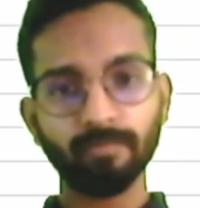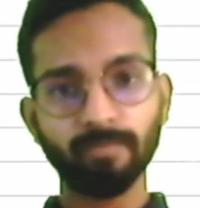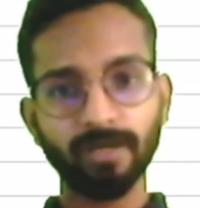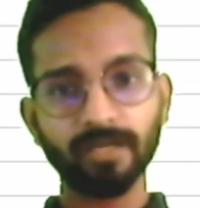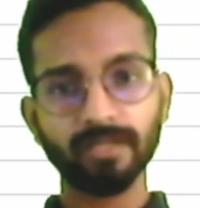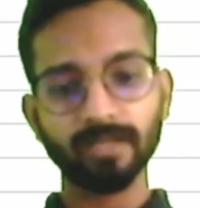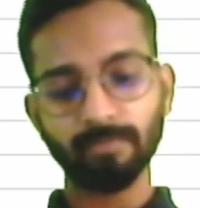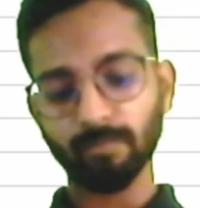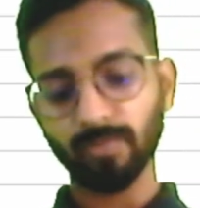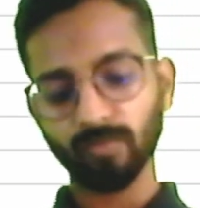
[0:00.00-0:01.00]
But
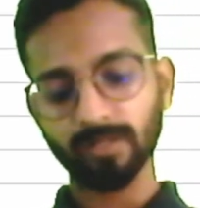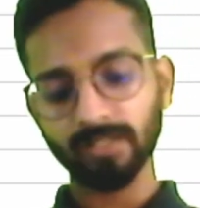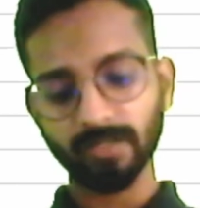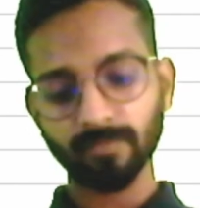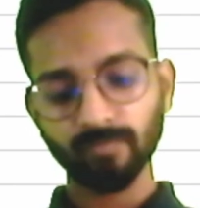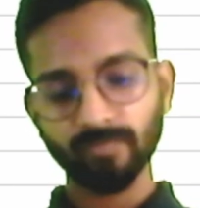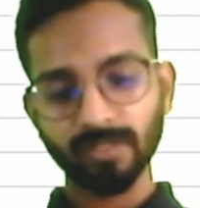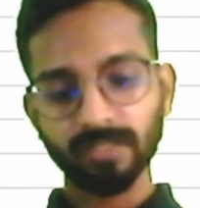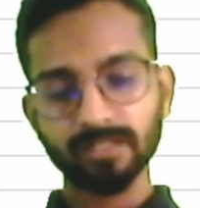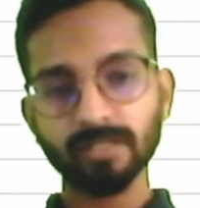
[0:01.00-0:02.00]
remember one thing,
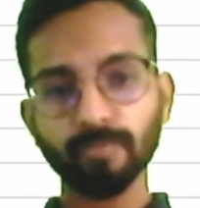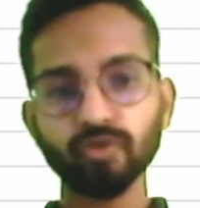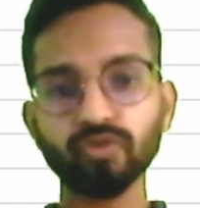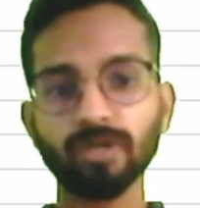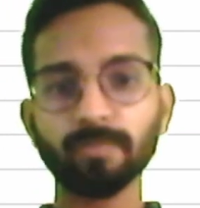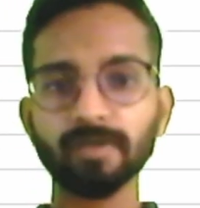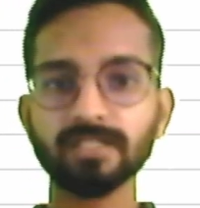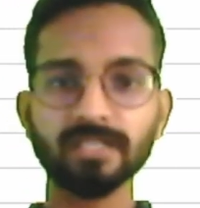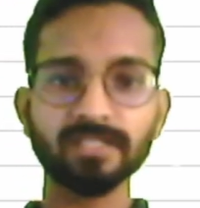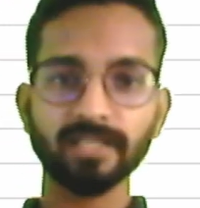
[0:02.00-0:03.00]
suppose you are
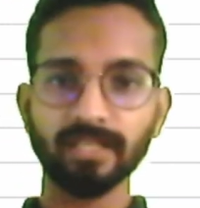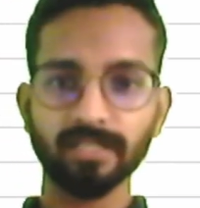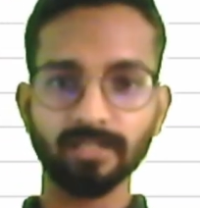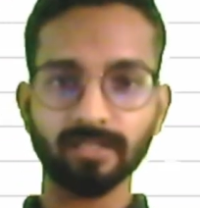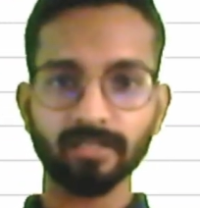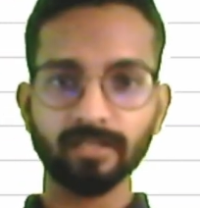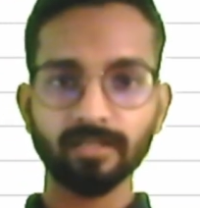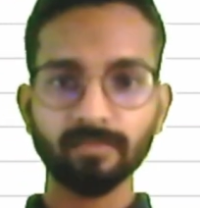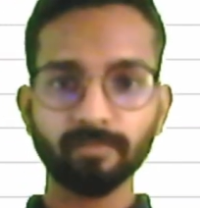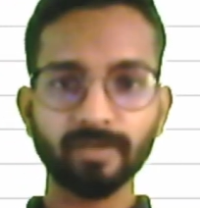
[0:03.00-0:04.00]
purchasing anything,
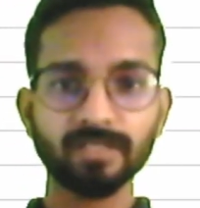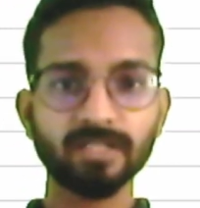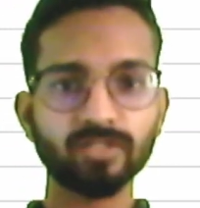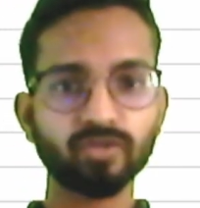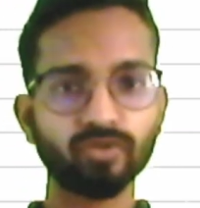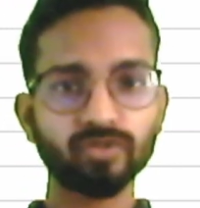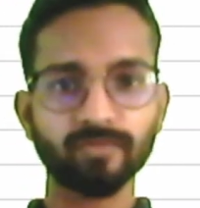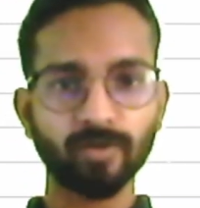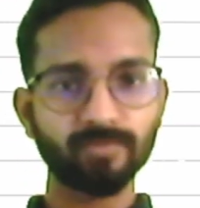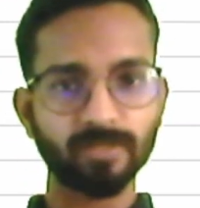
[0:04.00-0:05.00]
purchased goods
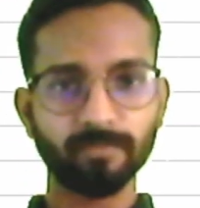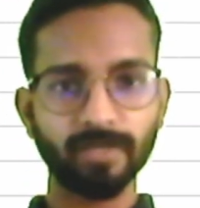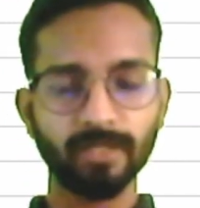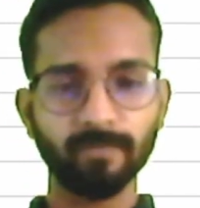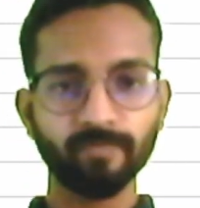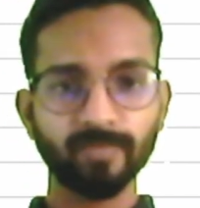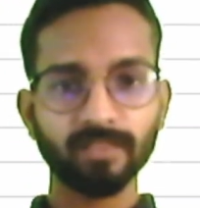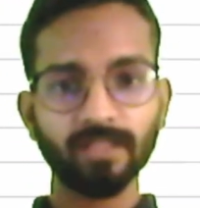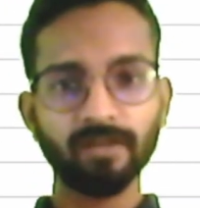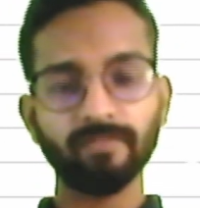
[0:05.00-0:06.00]
from somebody,
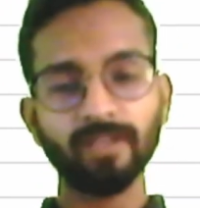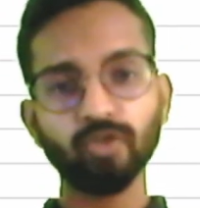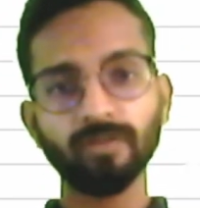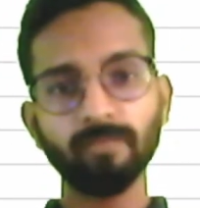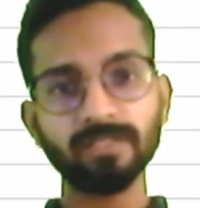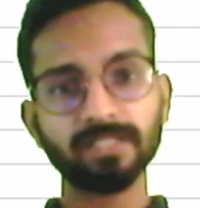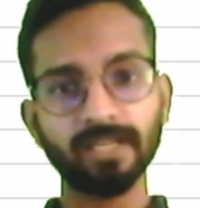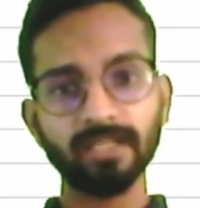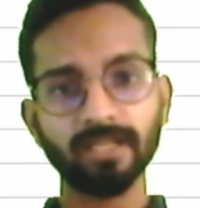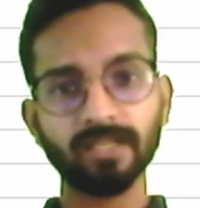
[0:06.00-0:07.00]
then when you will be
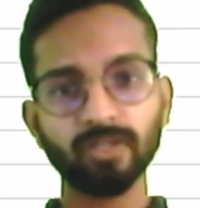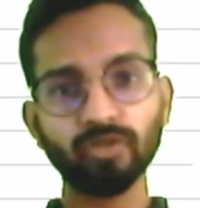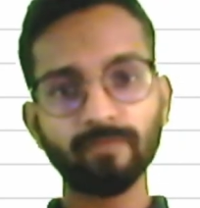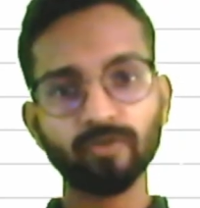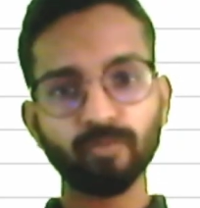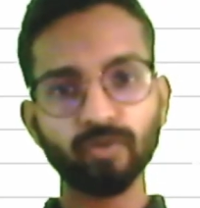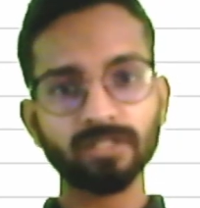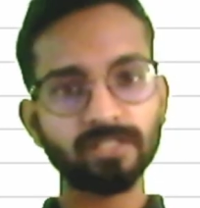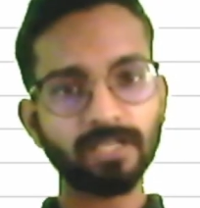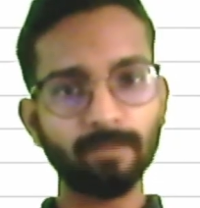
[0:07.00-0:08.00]
signing it, you have to put a
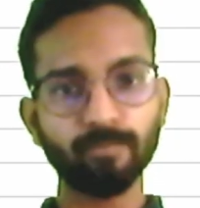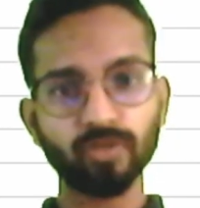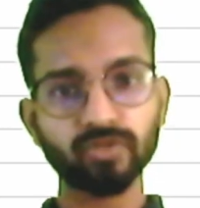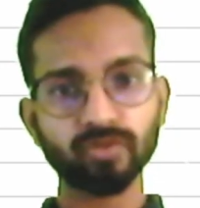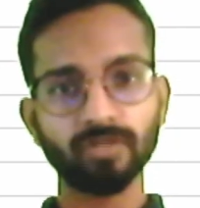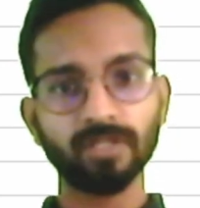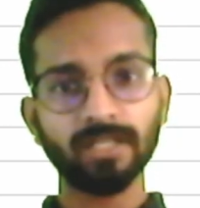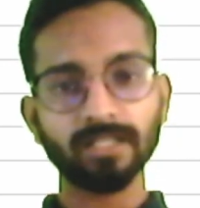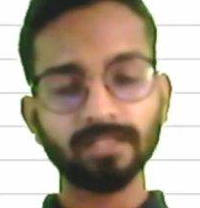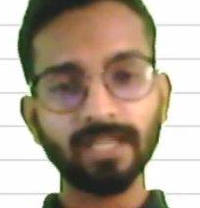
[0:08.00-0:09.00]
stamp also.
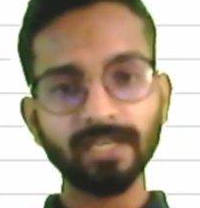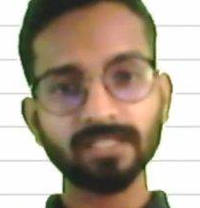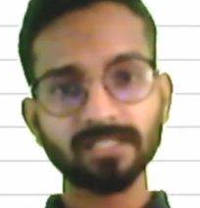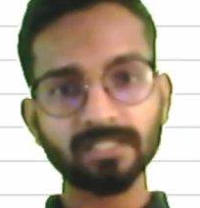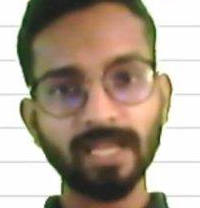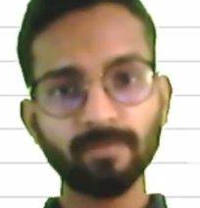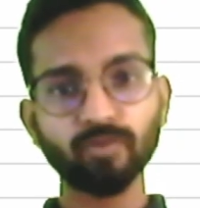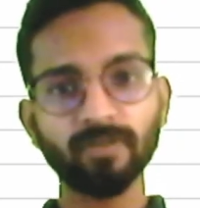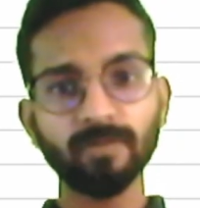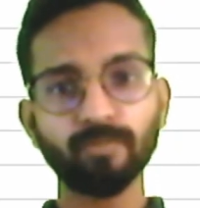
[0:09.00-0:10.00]
That stamp
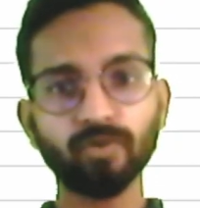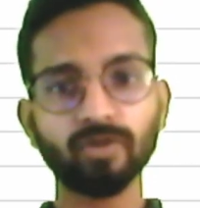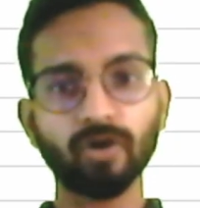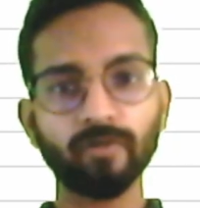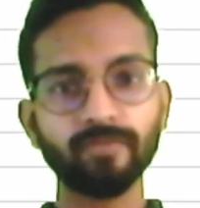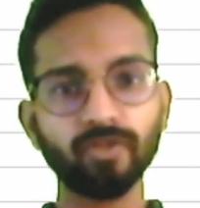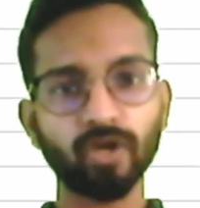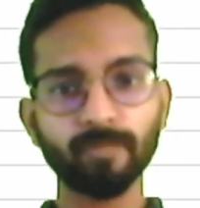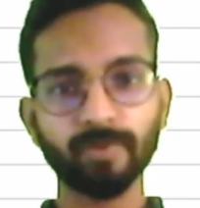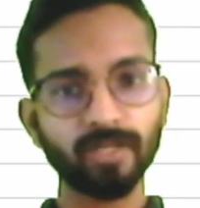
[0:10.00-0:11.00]
you will put of
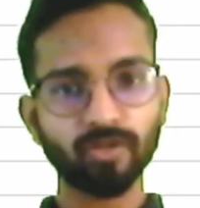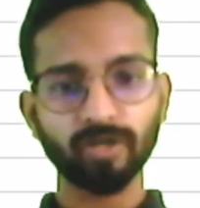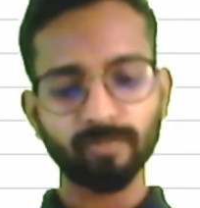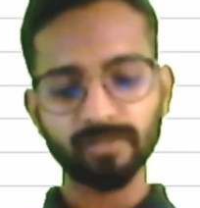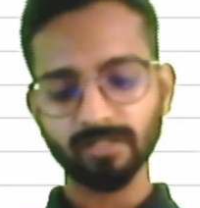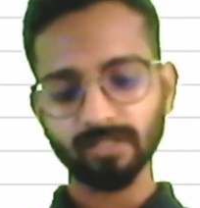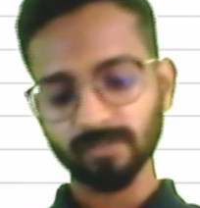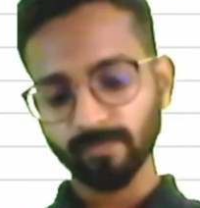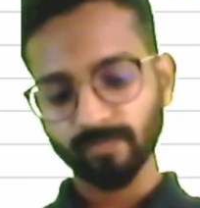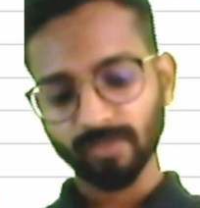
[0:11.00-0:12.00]
your particular business.
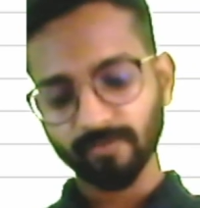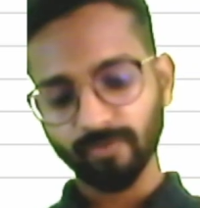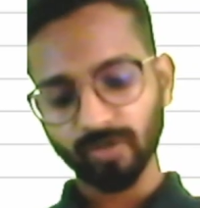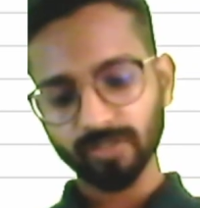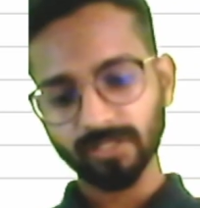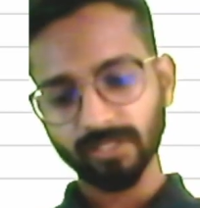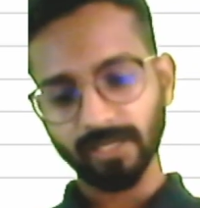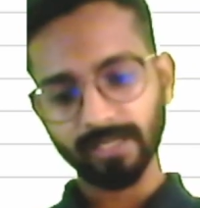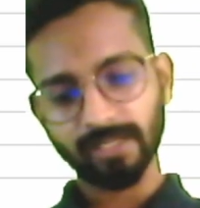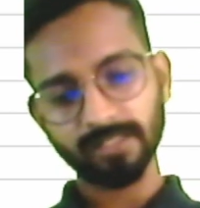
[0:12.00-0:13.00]
For say,
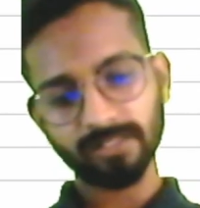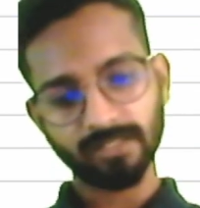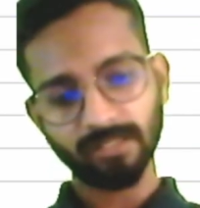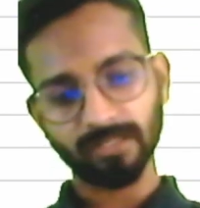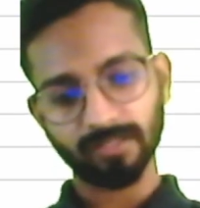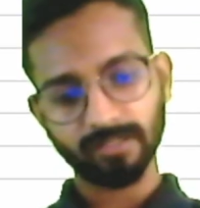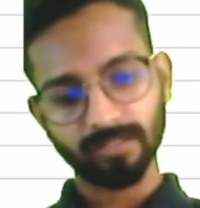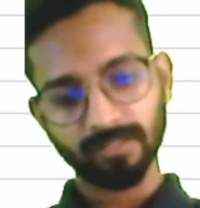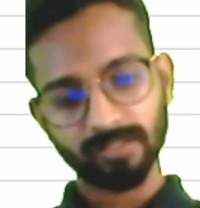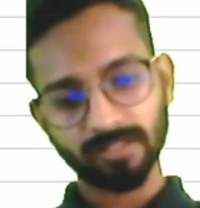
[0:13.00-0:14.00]
I can say here,
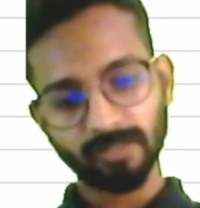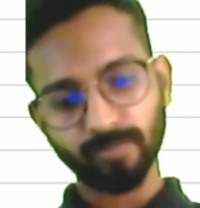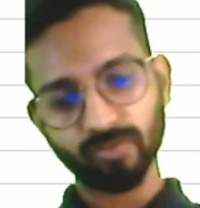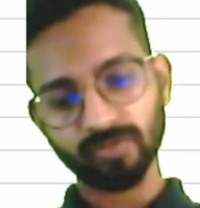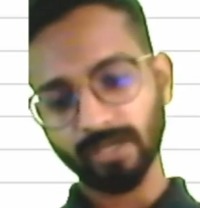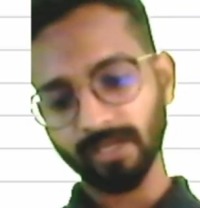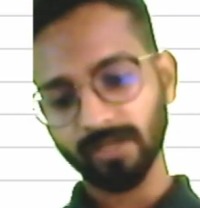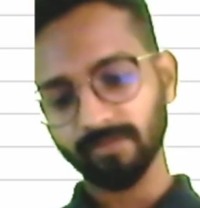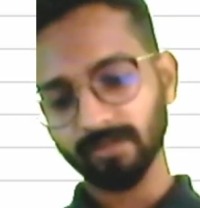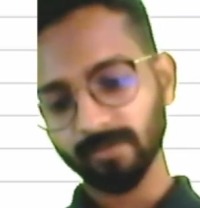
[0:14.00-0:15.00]
suppose I
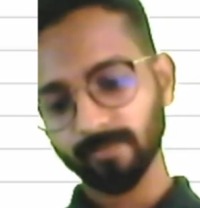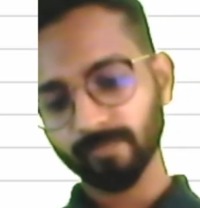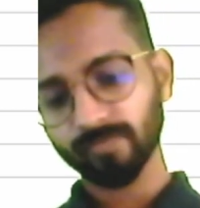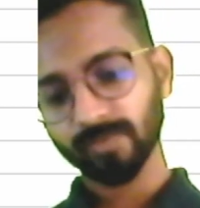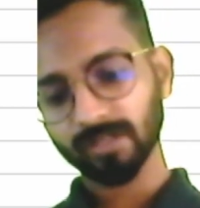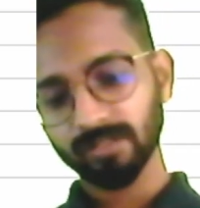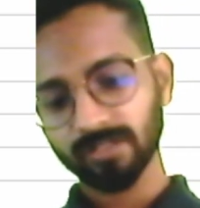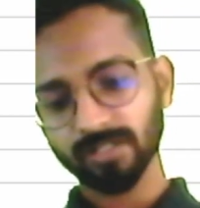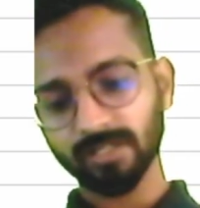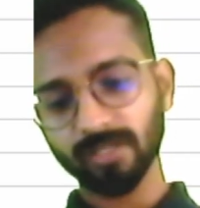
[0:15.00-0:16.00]
have a
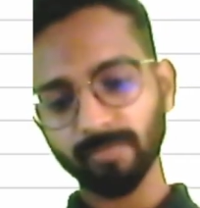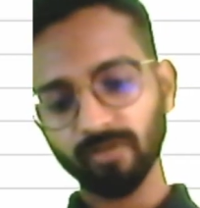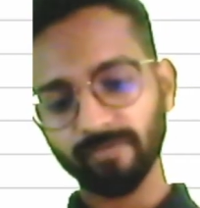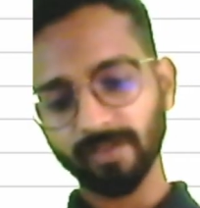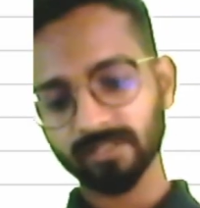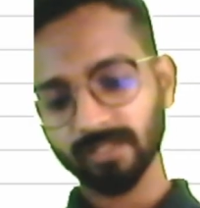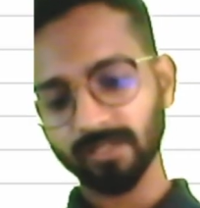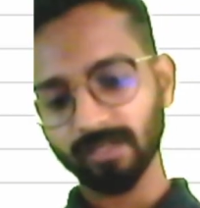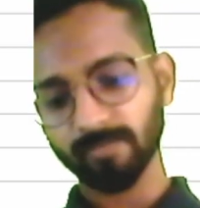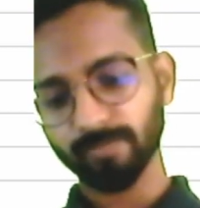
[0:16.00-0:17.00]
shirt
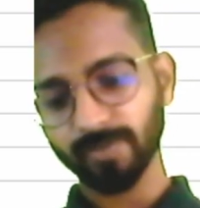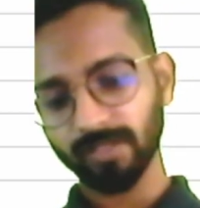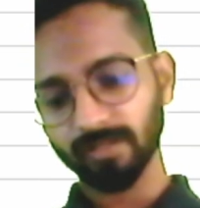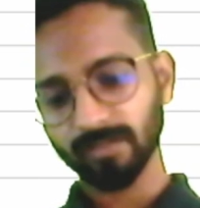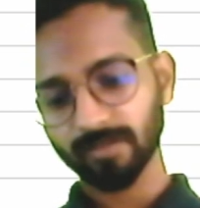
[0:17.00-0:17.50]
manufacturing company,